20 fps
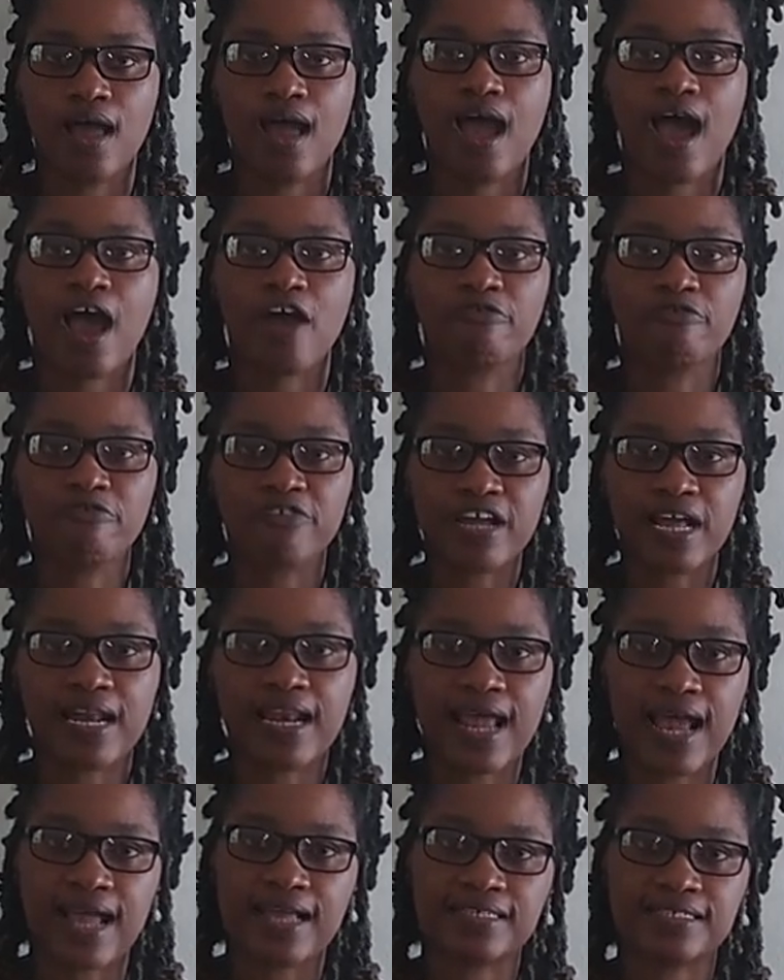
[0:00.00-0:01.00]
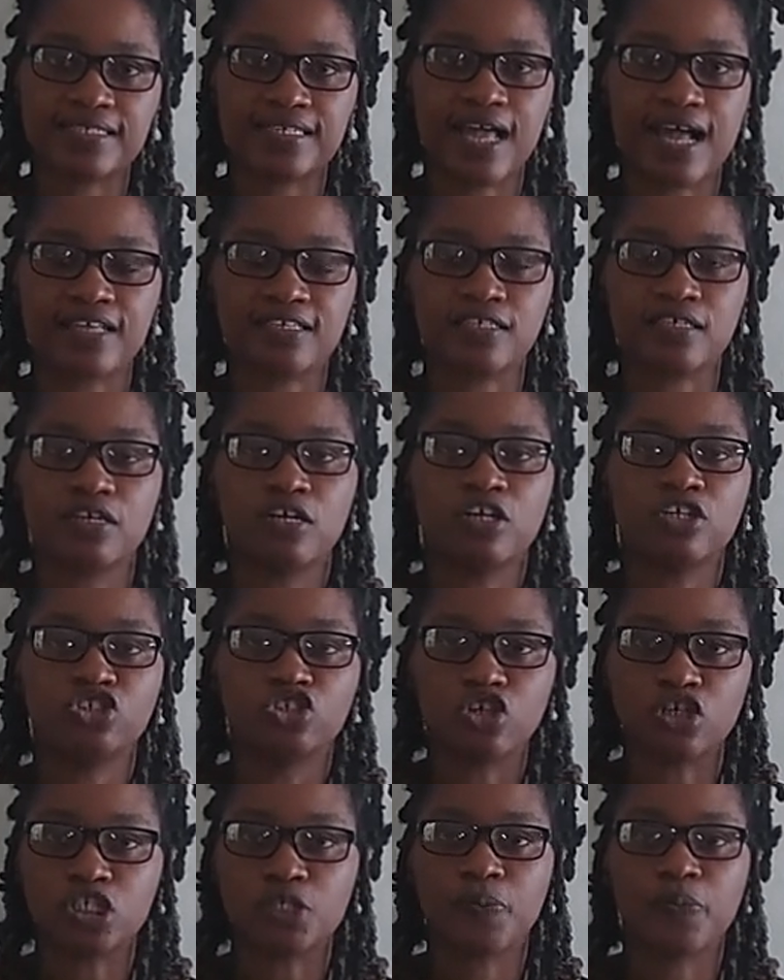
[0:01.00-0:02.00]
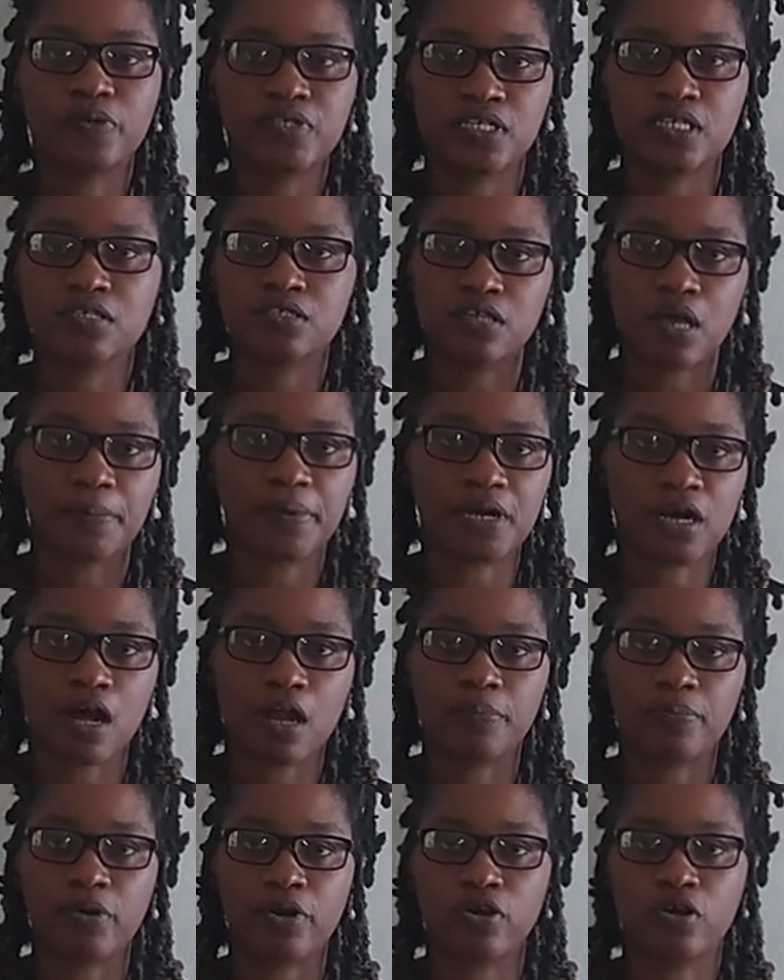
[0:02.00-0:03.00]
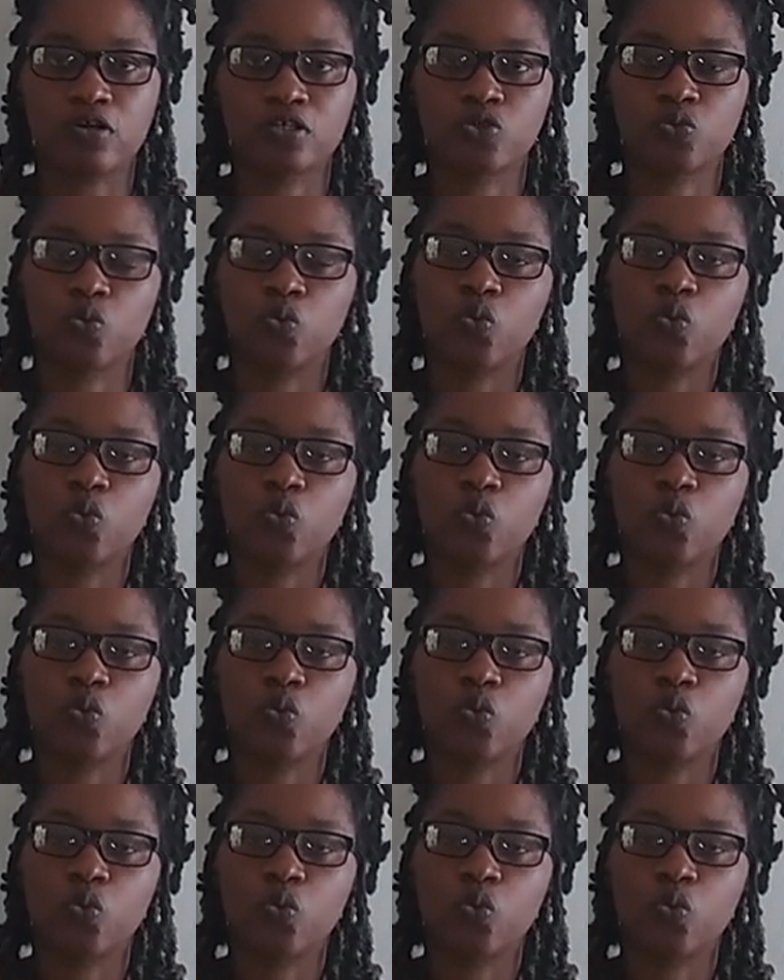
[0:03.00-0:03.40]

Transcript: I realized that just putting topical products